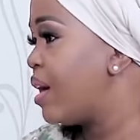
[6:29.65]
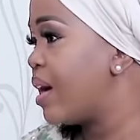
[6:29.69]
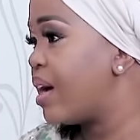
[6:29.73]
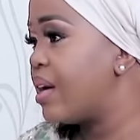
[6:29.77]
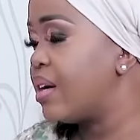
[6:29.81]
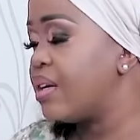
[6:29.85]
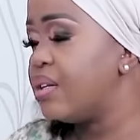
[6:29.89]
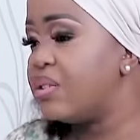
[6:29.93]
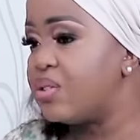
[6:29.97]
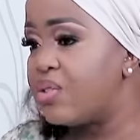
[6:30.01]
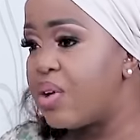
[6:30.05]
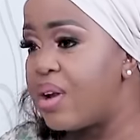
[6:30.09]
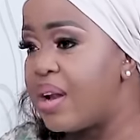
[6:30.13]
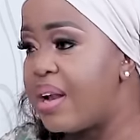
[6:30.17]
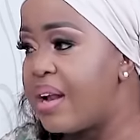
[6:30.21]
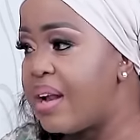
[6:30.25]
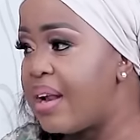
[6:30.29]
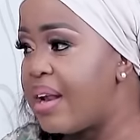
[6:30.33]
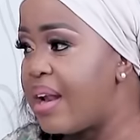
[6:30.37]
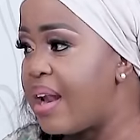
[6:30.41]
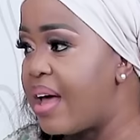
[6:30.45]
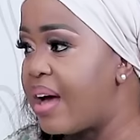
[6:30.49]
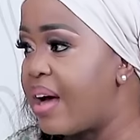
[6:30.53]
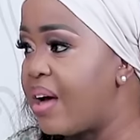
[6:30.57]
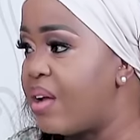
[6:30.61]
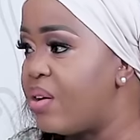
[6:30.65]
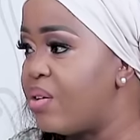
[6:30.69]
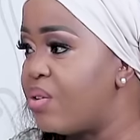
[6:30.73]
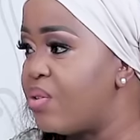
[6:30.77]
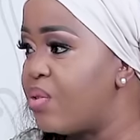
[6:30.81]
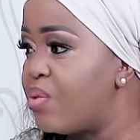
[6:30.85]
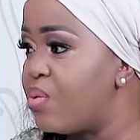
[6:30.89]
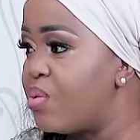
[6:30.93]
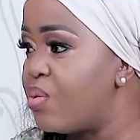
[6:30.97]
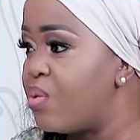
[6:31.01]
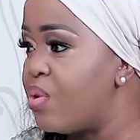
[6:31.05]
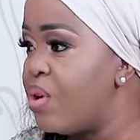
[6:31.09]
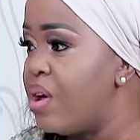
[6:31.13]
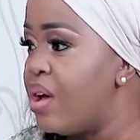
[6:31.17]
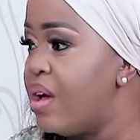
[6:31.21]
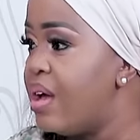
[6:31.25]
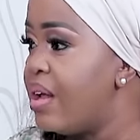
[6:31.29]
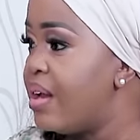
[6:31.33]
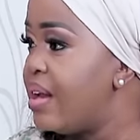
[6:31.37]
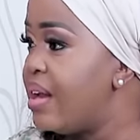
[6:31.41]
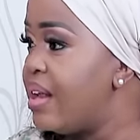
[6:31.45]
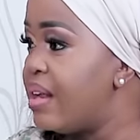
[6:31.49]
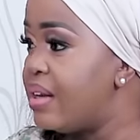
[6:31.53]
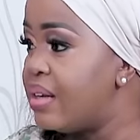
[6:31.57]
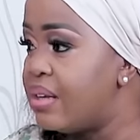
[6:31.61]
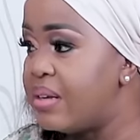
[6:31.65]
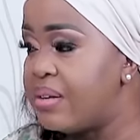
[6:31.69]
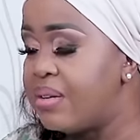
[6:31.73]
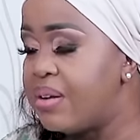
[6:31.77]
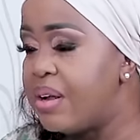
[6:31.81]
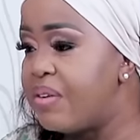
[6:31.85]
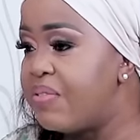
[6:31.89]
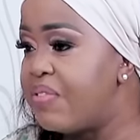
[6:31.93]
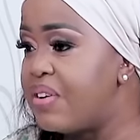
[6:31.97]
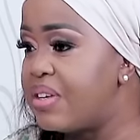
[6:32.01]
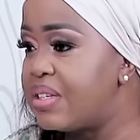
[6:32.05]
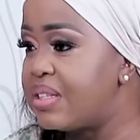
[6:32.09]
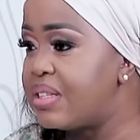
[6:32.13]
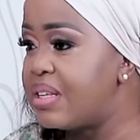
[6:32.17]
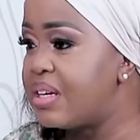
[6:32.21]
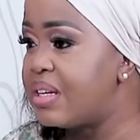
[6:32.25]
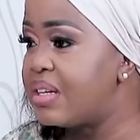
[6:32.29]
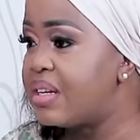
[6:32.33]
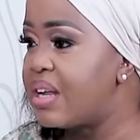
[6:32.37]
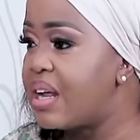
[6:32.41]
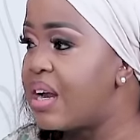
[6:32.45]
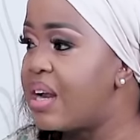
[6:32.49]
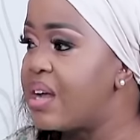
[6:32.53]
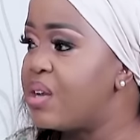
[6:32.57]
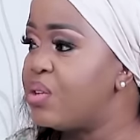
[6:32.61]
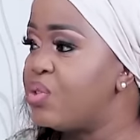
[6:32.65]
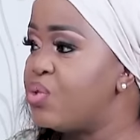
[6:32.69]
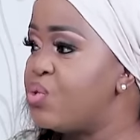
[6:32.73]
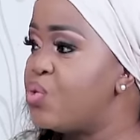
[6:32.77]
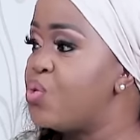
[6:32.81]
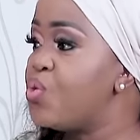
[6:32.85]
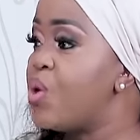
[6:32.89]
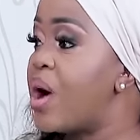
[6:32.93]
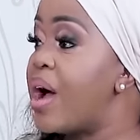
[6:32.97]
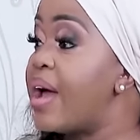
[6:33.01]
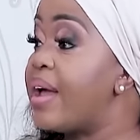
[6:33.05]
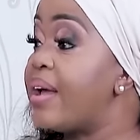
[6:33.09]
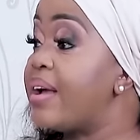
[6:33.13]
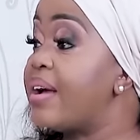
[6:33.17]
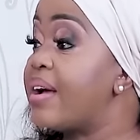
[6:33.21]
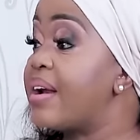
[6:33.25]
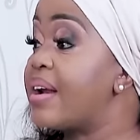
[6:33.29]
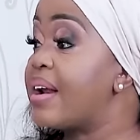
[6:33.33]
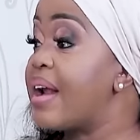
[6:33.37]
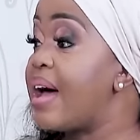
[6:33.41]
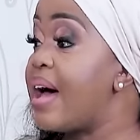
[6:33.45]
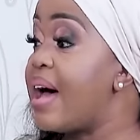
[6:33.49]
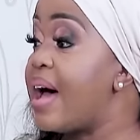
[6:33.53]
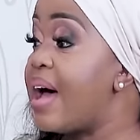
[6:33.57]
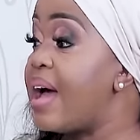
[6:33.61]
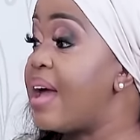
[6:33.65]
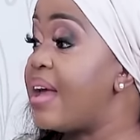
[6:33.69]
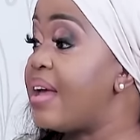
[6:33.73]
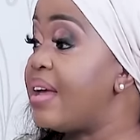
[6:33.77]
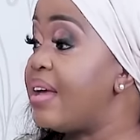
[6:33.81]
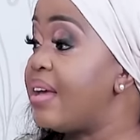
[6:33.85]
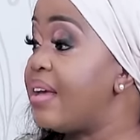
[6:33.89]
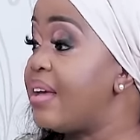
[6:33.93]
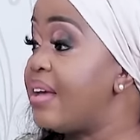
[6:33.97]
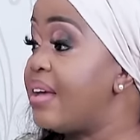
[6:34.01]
then the first thing that I do, I cry.